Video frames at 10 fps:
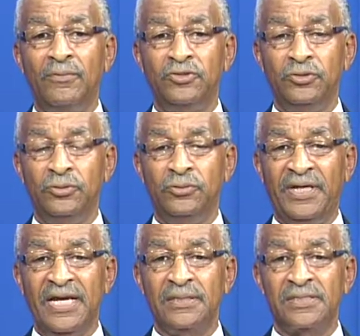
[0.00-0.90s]
to
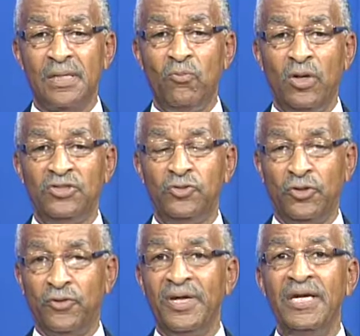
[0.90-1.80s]
get someone to
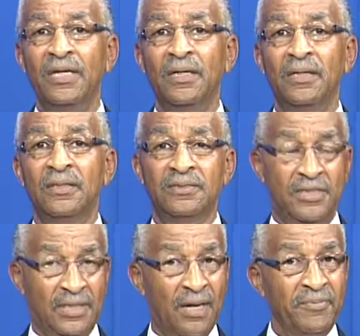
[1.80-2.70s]
agree to
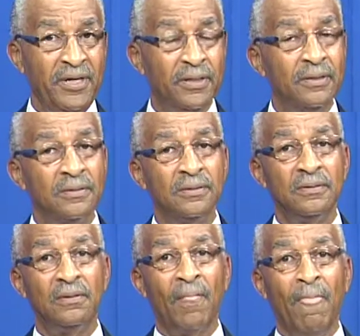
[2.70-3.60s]
come here
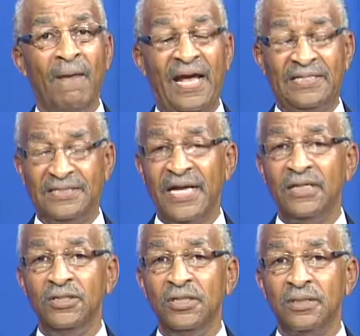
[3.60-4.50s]
and to take
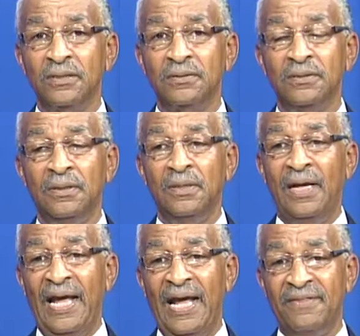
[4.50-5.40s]
a look
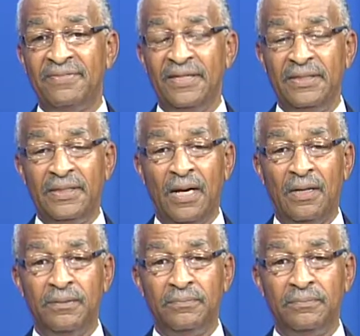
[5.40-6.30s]
at
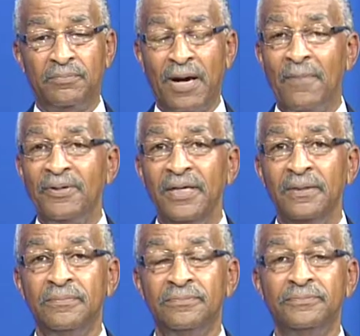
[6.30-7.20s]
the property
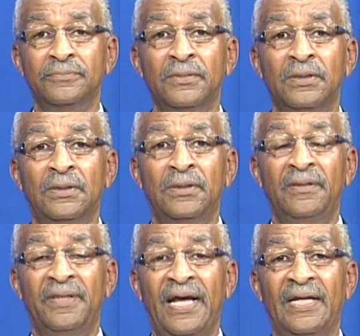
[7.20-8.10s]

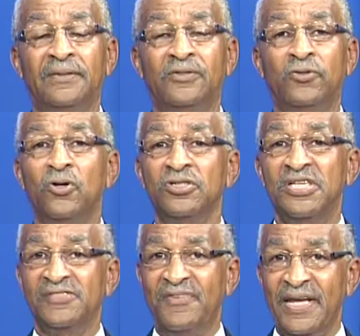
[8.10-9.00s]
that Kroger's
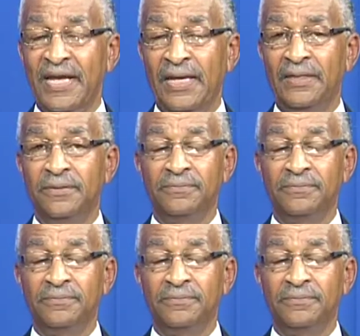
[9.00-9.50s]
has vacated.